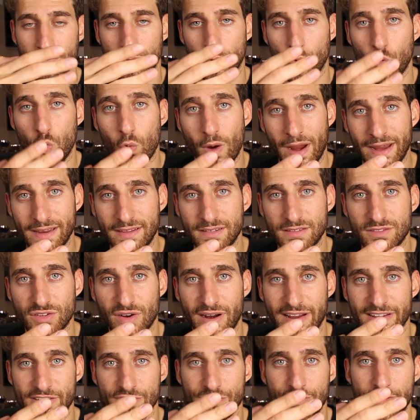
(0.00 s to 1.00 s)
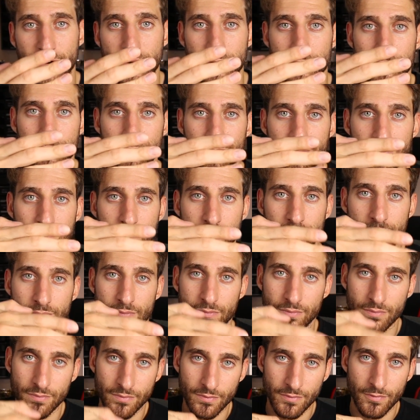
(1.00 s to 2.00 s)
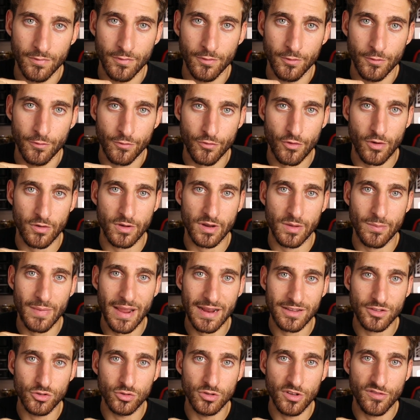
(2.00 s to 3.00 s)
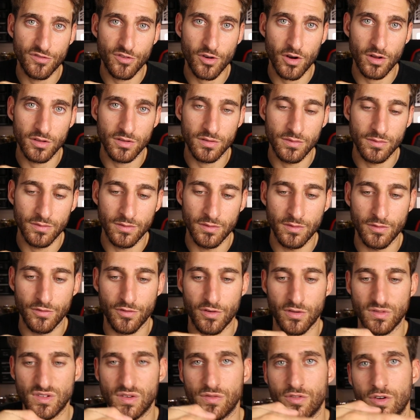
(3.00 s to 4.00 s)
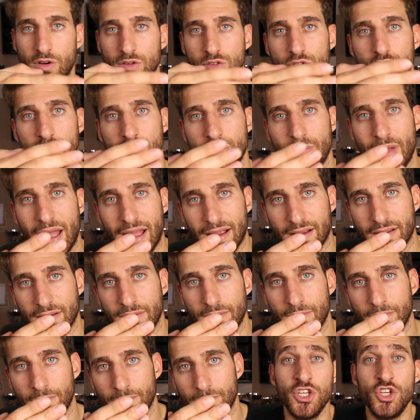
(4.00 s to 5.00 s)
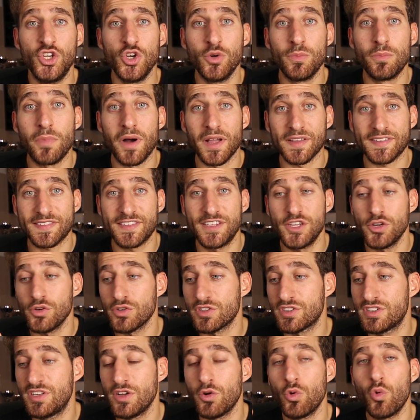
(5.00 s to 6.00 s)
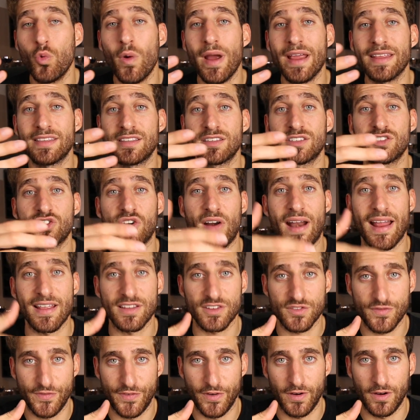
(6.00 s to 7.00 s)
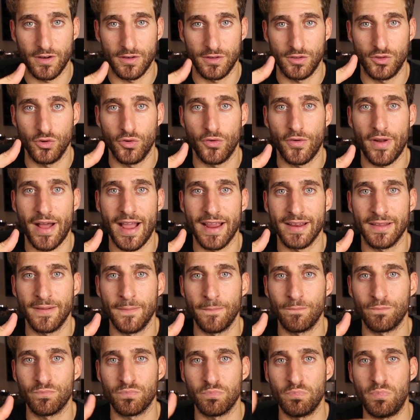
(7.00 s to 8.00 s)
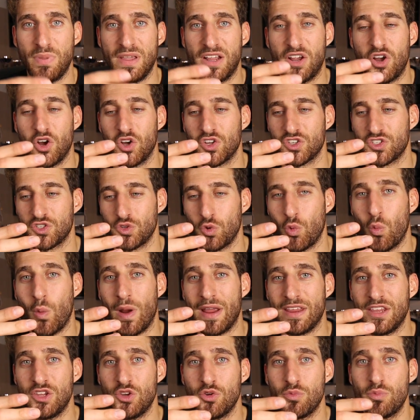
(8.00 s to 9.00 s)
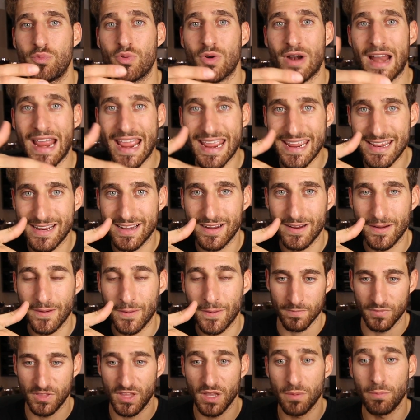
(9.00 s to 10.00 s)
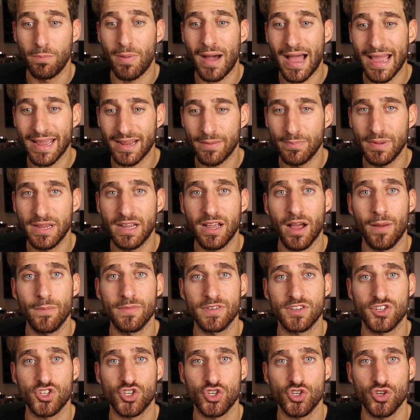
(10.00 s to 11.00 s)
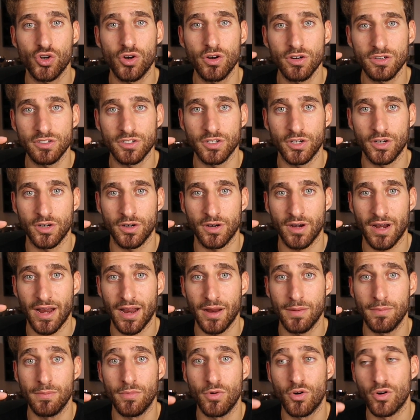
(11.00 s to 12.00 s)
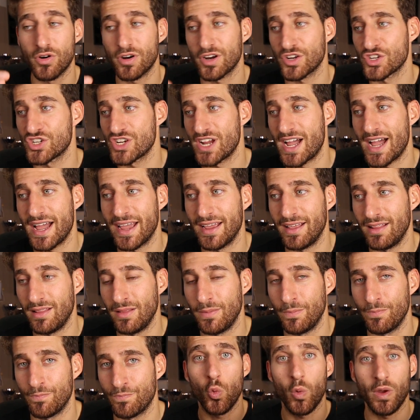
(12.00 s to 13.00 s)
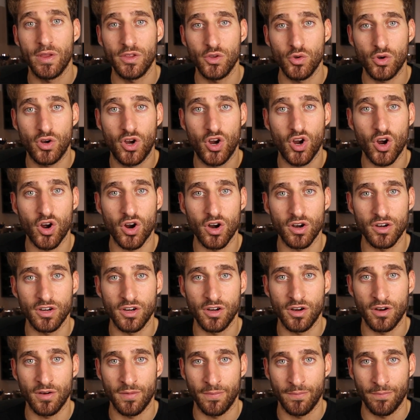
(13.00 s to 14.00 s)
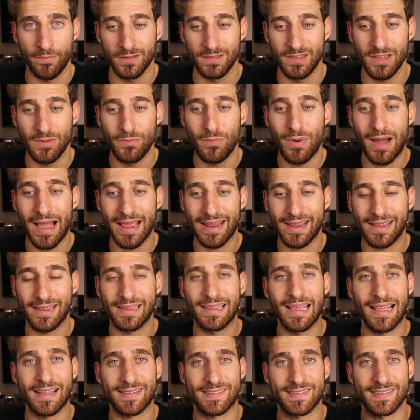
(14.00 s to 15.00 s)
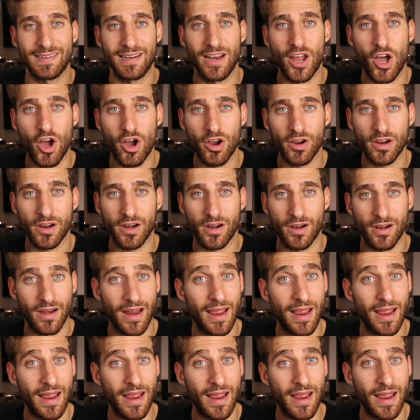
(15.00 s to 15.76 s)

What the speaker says: Weight transfer from the back to the front, from the front to the back. You must use the weight transfer to ride, because when you brake, the bike becomes shorter and more agile. When you corner, the bike gets longer